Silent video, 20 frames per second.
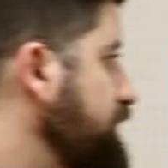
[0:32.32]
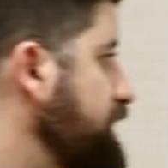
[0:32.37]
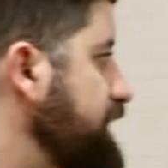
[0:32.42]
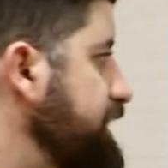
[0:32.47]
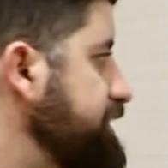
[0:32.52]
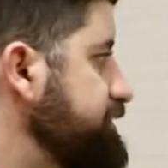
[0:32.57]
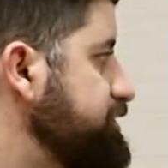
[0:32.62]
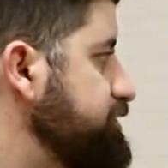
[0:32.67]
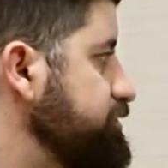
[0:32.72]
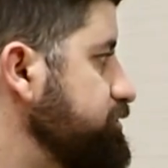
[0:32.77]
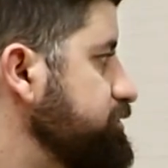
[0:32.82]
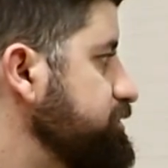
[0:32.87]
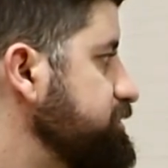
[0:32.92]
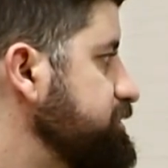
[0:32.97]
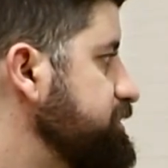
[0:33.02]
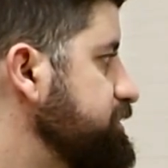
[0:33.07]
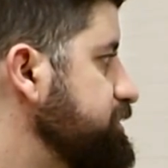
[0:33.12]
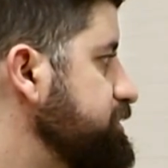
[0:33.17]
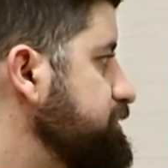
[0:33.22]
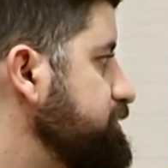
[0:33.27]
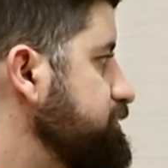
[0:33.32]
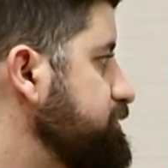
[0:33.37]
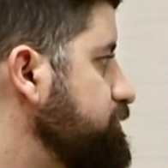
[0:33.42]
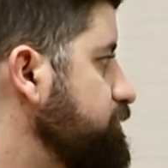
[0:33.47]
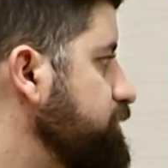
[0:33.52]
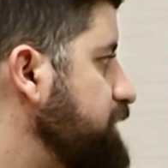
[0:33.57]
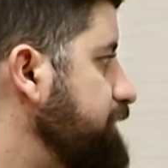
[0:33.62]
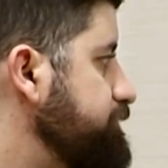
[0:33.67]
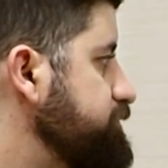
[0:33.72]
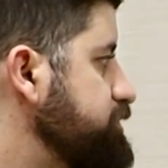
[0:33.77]
And here uh,
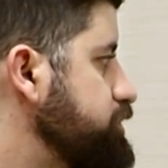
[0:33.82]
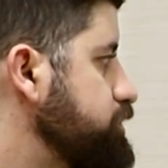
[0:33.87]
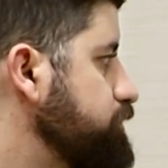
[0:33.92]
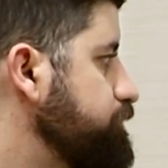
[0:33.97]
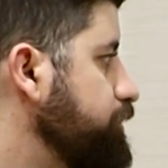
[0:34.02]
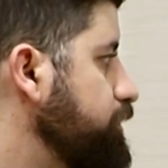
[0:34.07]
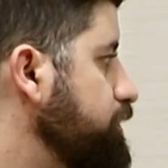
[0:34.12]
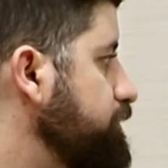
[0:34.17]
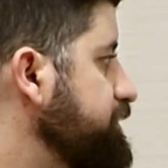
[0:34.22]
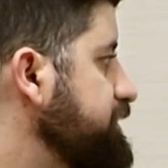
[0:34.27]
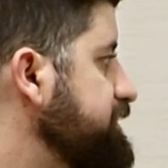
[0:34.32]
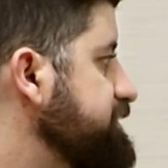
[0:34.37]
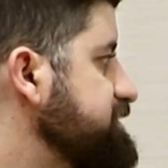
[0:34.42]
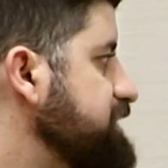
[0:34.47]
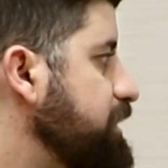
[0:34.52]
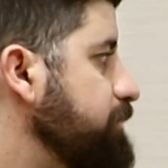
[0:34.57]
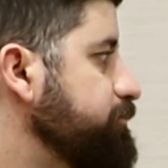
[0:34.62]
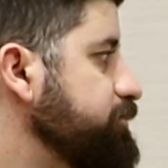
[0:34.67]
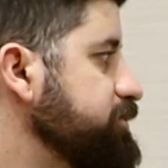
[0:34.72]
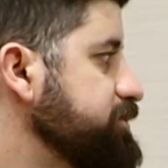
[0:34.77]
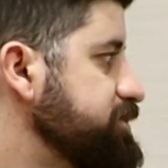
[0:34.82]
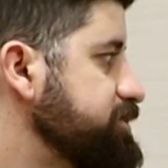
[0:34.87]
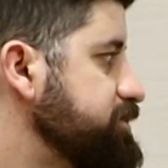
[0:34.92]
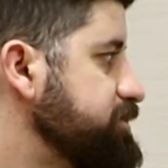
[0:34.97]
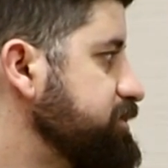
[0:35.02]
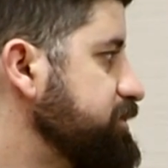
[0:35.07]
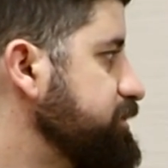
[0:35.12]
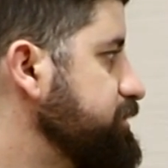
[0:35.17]
we have just the following examples.